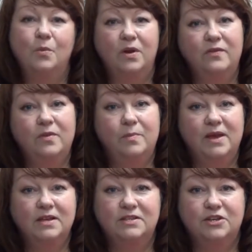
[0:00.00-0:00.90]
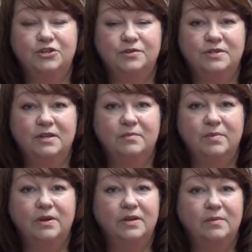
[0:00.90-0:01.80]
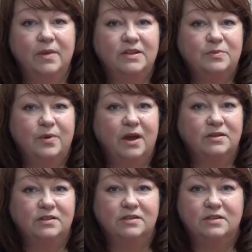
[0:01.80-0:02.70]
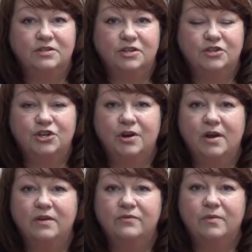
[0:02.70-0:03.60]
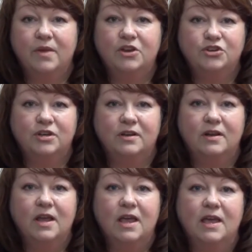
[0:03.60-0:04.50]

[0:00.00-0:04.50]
One of the biggest issues in building best practices and sharing information